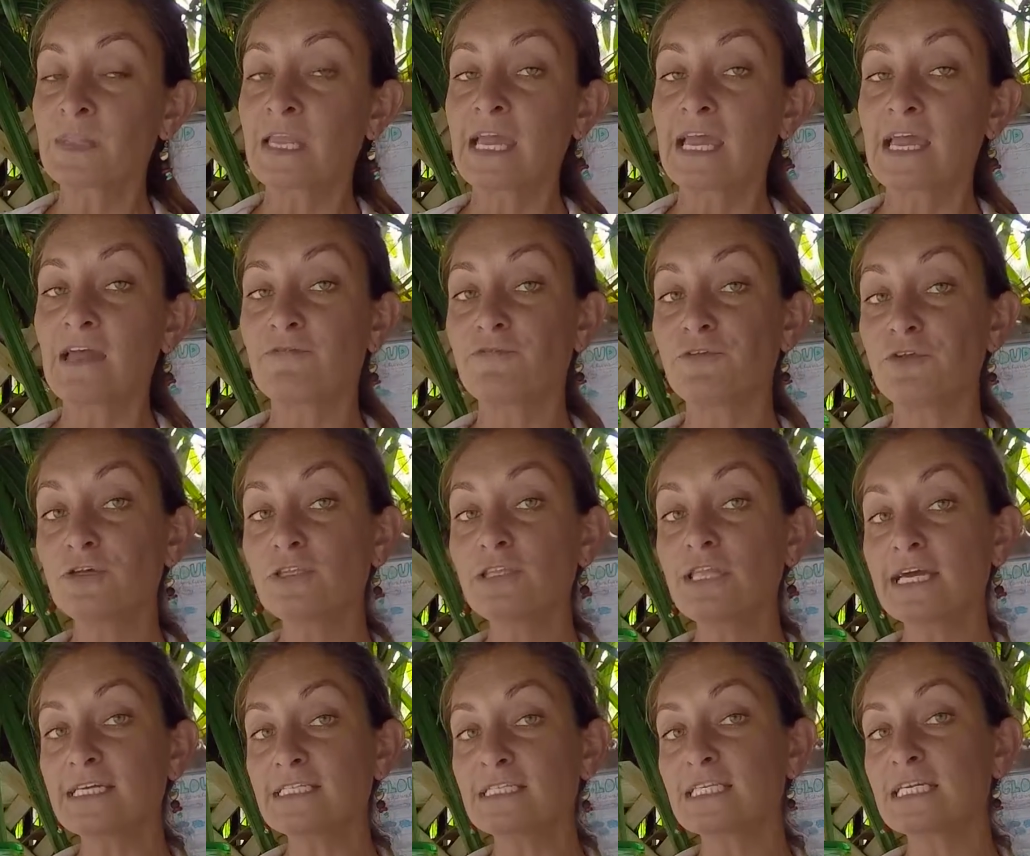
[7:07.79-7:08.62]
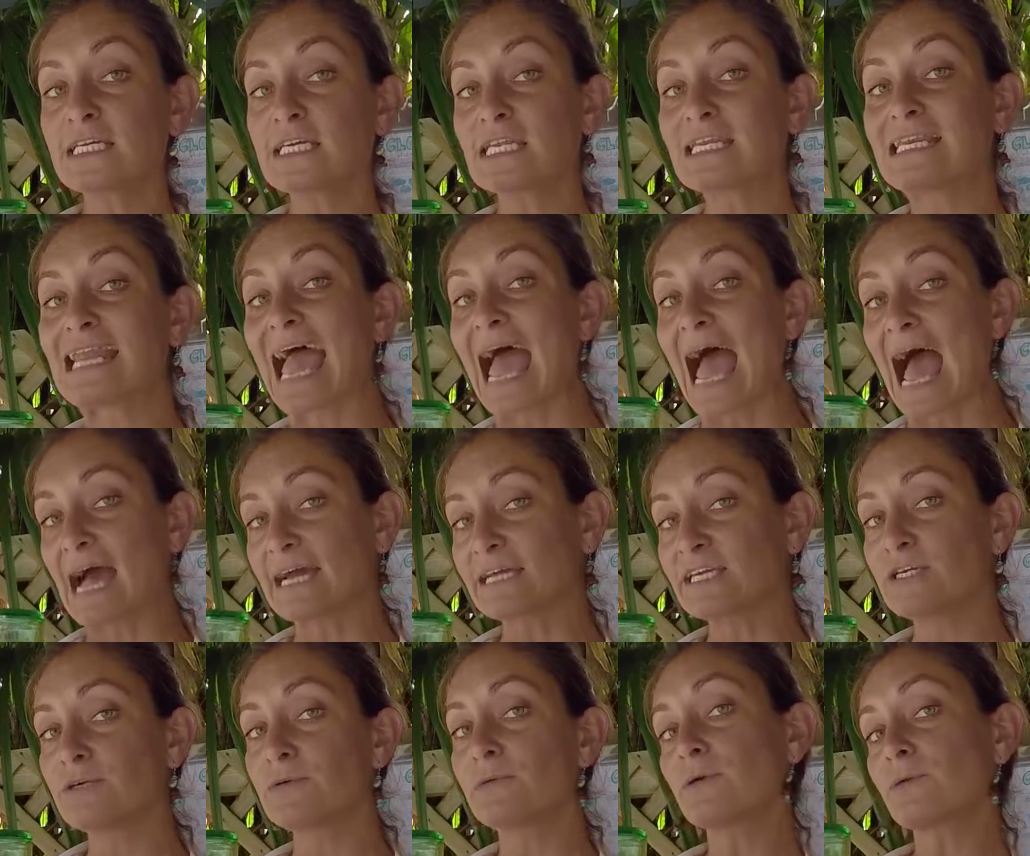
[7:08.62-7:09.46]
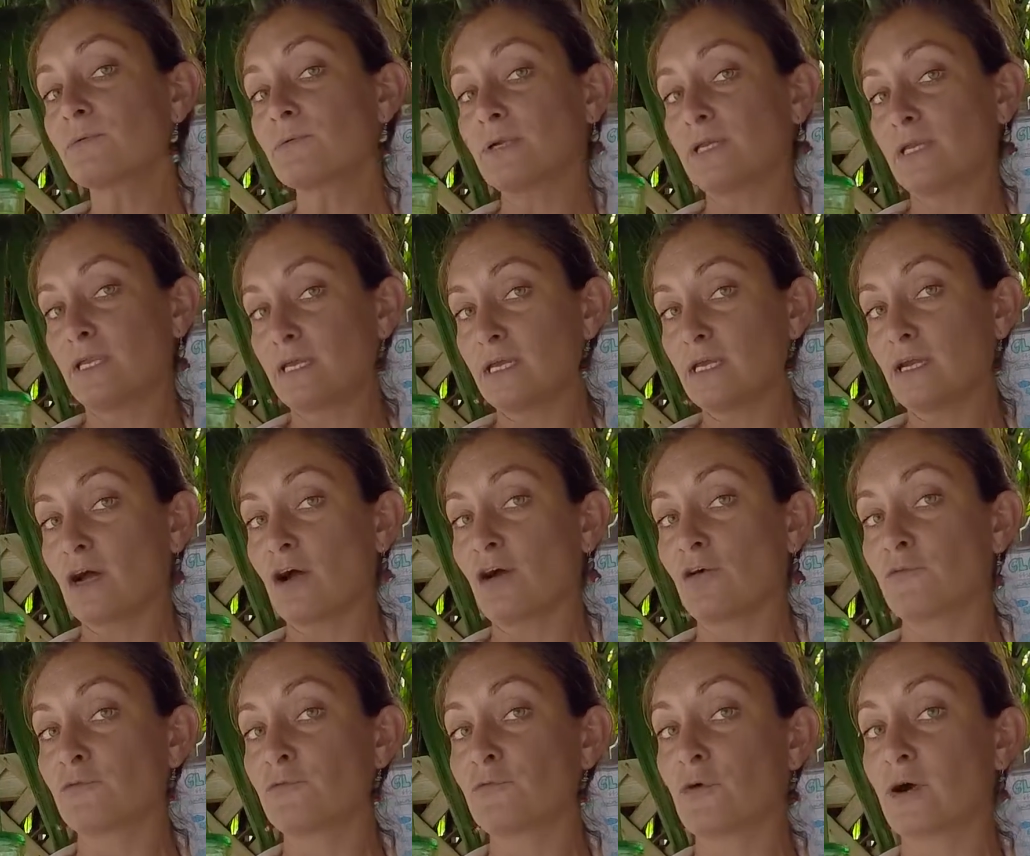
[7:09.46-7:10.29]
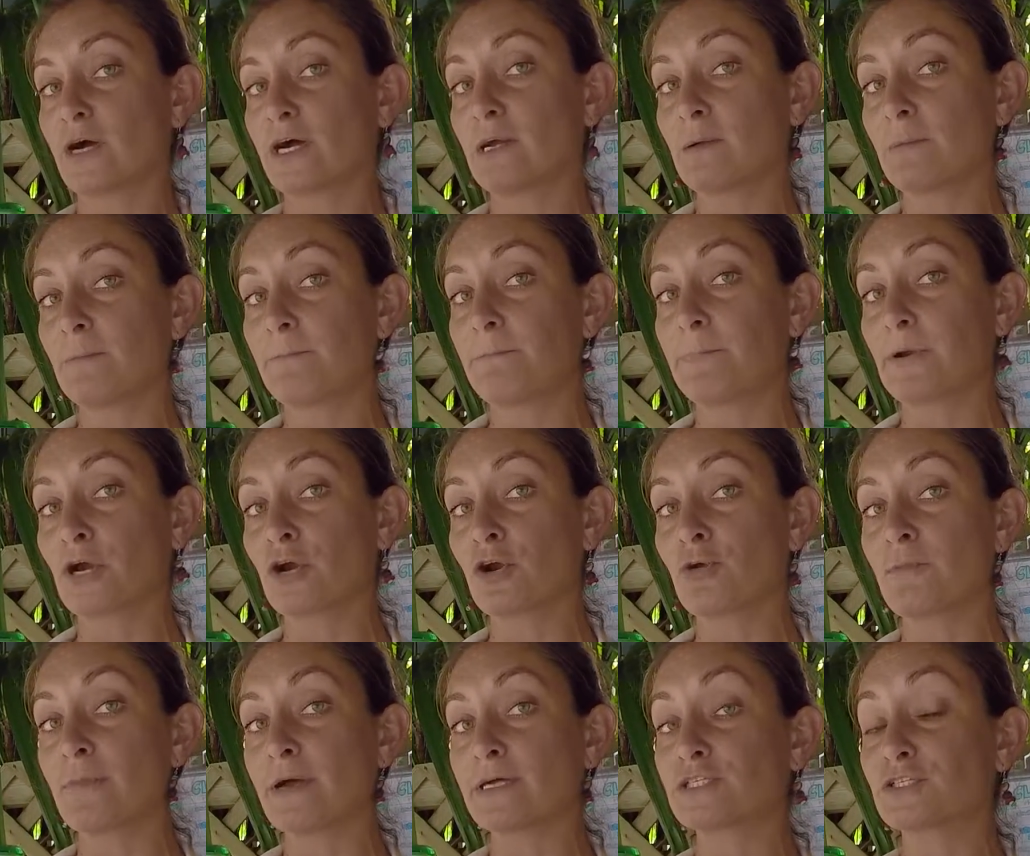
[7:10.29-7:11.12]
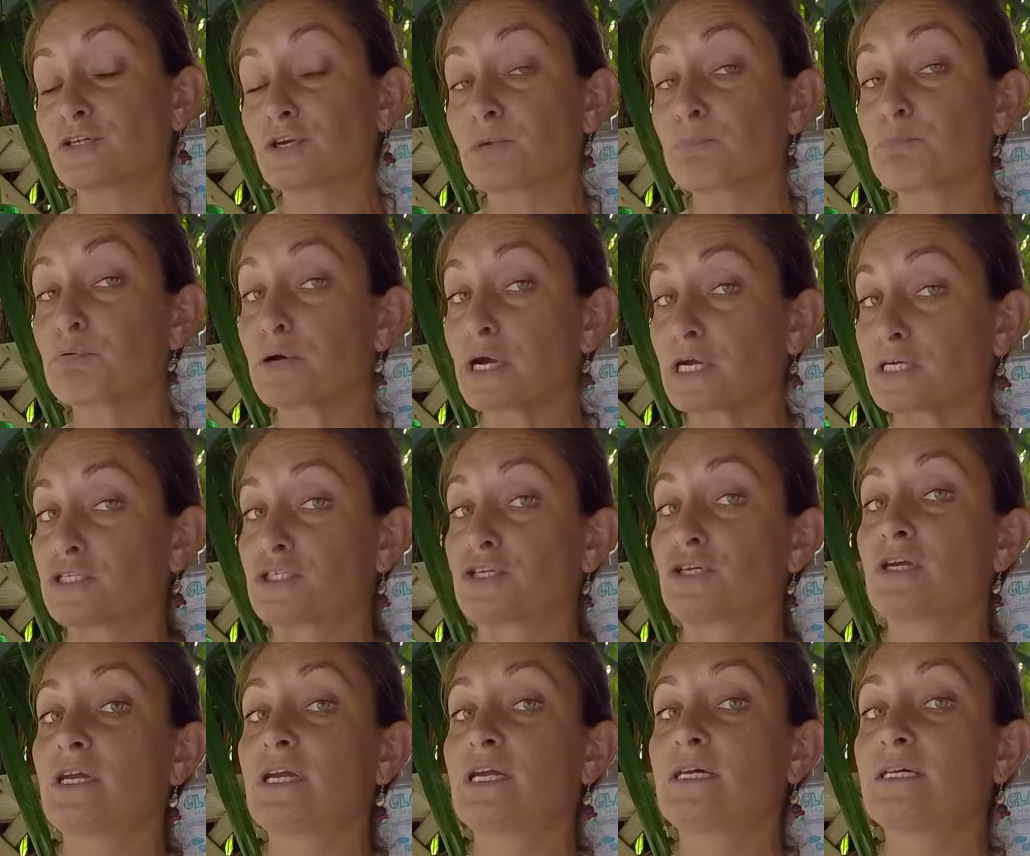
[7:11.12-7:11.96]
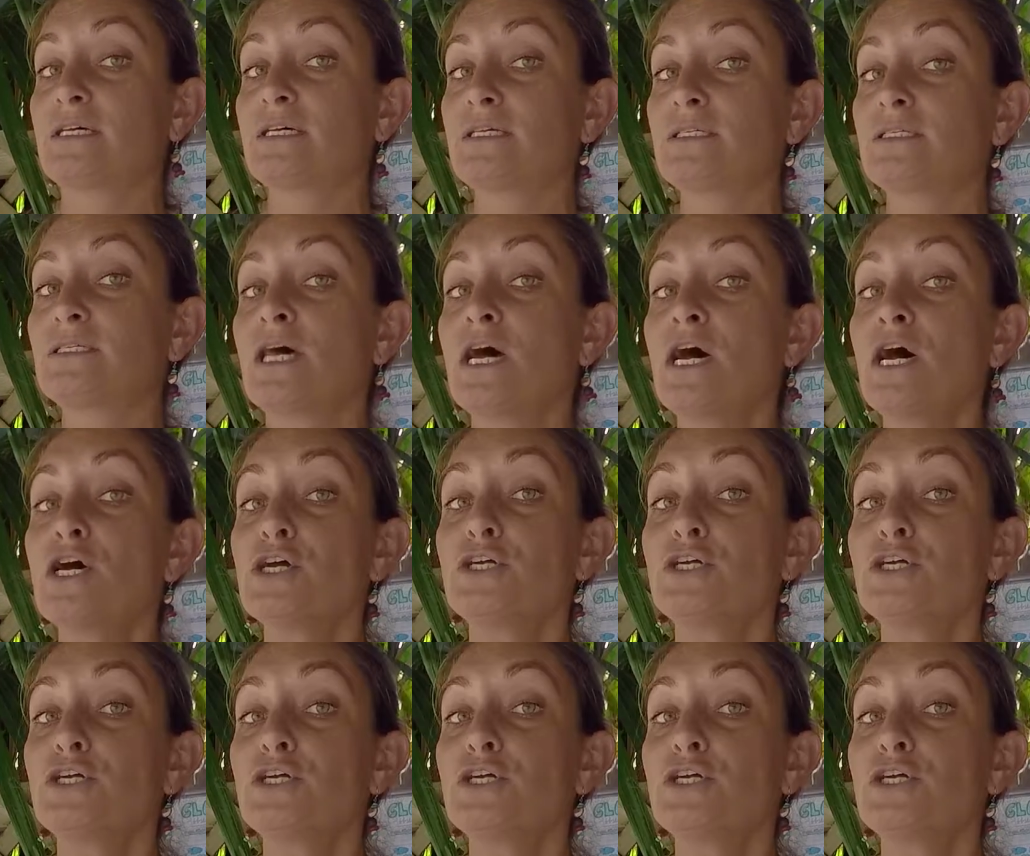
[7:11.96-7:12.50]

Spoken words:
If you'd like to get an accurate reading of what barometric pressure is,